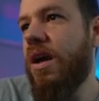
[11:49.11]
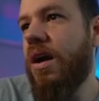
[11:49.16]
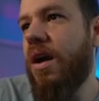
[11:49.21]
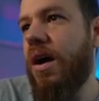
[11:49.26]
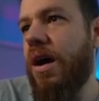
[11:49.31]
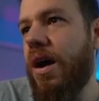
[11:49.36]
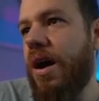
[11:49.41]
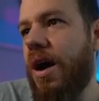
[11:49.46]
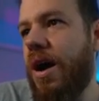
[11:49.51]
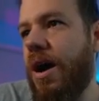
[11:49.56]

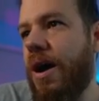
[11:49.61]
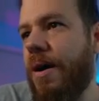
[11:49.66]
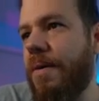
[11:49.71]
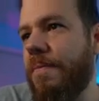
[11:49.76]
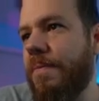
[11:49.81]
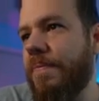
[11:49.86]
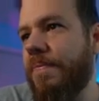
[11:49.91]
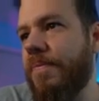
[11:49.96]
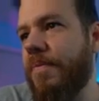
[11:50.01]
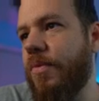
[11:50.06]

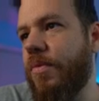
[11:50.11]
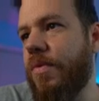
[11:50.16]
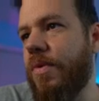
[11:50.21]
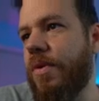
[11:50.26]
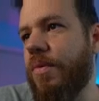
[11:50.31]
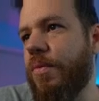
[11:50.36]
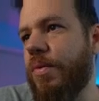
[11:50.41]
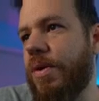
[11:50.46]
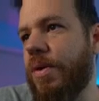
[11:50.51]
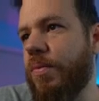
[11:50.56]
Um,
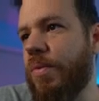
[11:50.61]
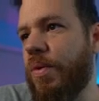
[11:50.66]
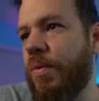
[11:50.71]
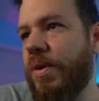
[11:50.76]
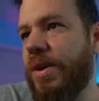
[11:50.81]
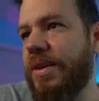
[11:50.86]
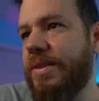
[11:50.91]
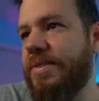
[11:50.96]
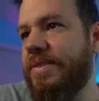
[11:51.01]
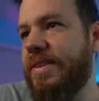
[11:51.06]
we, we
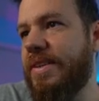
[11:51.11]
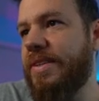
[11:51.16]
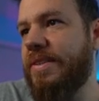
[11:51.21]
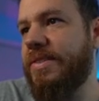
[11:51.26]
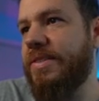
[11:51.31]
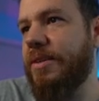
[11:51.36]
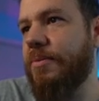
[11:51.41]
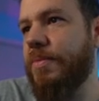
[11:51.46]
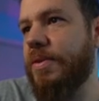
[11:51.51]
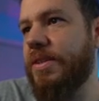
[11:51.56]
want to see
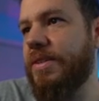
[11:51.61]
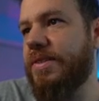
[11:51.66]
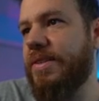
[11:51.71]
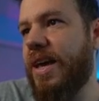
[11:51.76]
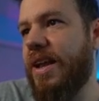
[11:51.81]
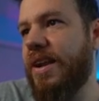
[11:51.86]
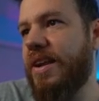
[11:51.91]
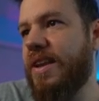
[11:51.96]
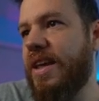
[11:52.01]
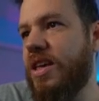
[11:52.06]
some
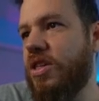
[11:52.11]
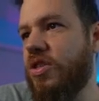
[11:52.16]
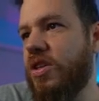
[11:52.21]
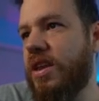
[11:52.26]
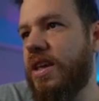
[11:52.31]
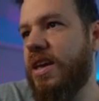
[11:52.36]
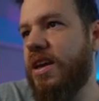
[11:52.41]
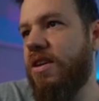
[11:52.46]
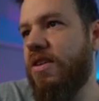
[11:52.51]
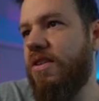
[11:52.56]
consolidation
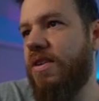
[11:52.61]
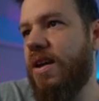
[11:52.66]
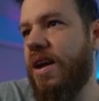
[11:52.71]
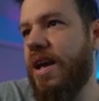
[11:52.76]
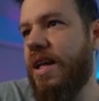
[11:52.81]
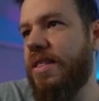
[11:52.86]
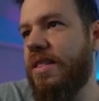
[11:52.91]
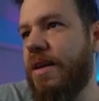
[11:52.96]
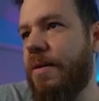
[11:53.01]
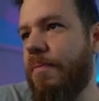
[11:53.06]
here
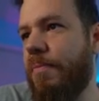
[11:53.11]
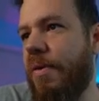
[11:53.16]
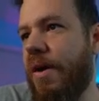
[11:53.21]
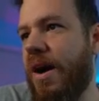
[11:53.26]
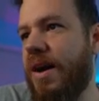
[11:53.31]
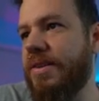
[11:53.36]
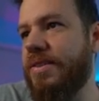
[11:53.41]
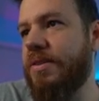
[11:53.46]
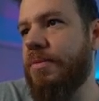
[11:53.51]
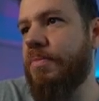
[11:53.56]
and then
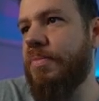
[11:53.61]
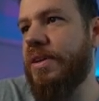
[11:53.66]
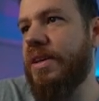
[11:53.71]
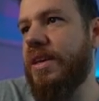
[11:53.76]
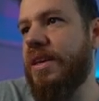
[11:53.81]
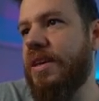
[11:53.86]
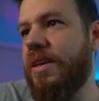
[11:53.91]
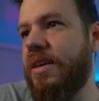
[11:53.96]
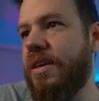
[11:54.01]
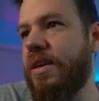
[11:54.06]

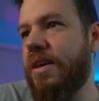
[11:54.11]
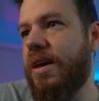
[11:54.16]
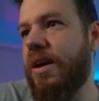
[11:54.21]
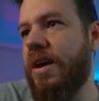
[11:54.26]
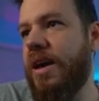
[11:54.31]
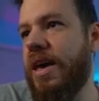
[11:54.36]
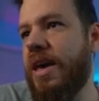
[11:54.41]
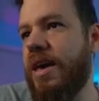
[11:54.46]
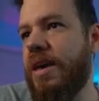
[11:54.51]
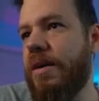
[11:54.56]
possibly
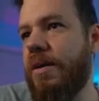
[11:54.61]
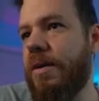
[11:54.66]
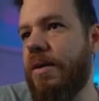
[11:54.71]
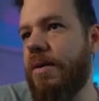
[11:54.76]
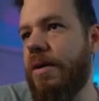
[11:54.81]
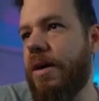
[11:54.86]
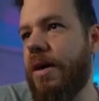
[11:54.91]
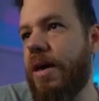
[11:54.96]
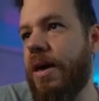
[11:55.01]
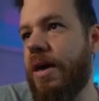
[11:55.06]
a
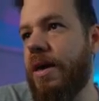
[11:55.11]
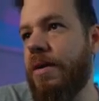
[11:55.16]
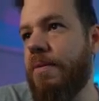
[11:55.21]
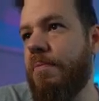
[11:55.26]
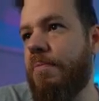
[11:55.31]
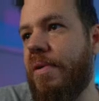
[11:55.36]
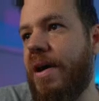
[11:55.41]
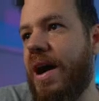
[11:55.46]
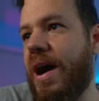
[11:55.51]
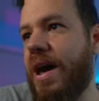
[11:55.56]
a
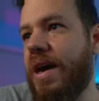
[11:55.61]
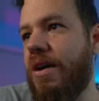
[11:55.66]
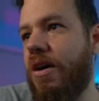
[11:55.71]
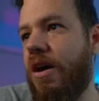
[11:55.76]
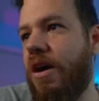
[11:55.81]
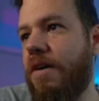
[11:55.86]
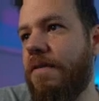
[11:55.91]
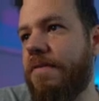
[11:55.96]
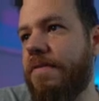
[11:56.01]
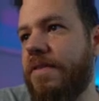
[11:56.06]
buy
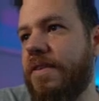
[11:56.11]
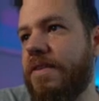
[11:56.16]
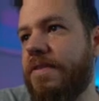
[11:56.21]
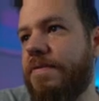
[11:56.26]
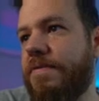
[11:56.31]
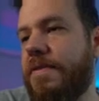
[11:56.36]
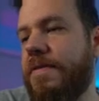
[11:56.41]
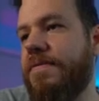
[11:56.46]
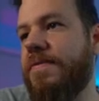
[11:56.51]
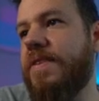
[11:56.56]
off this
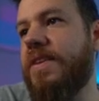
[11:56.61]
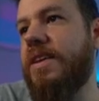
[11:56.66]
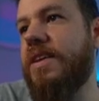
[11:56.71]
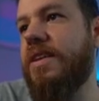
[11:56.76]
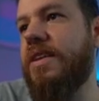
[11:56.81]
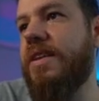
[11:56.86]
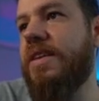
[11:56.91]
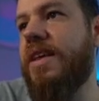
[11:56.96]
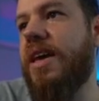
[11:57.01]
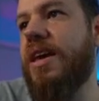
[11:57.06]

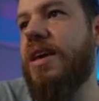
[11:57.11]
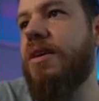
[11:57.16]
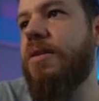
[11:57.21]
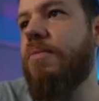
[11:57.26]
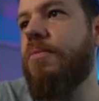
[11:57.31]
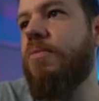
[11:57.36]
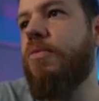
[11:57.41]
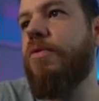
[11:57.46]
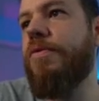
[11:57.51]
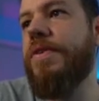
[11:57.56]
50 day
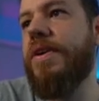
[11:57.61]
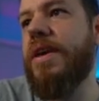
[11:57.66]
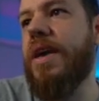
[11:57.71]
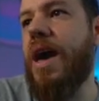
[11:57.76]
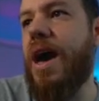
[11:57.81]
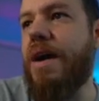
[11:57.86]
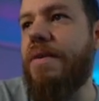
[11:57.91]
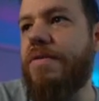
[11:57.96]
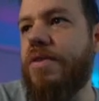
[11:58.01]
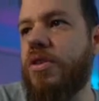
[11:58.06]
moving
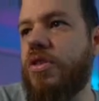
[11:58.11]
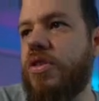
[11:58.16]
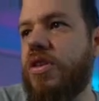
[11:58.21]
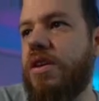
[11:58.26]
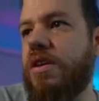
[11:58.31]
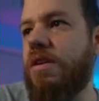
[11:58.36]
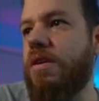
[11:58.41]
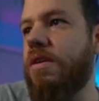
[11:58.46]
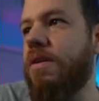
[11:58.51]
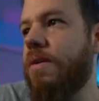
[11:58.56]
average
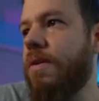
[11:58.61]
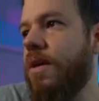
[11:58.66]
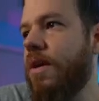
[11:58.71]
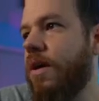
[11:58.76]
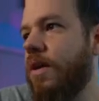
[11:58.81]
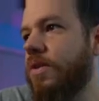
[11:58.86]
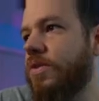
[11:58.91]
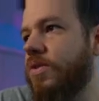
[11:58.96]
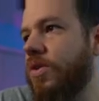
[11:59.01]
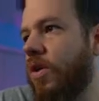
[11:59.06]
here
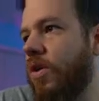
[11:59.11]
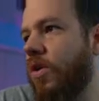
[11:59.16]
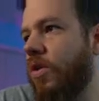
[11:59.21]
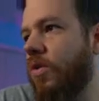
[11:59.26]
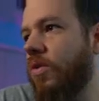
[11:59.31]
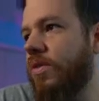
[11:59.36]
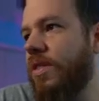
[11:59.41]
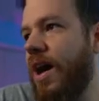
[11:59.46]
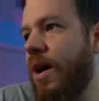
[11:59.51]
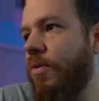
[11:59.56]

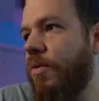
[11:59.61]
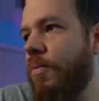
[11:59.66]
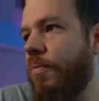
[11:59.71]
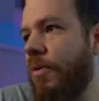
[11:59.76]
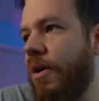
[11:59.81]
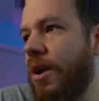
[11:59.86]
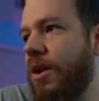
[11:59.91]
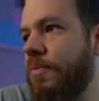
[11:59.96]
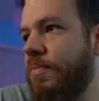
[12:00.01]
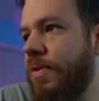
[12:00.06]
so that would
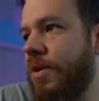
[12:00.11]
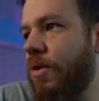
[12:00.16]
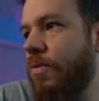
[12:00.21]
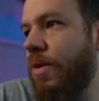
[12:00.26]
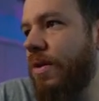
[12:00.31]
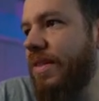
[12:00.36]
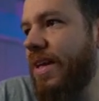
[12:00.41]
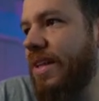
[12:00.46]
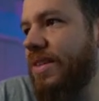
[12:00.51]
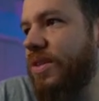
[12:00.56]
probably be around that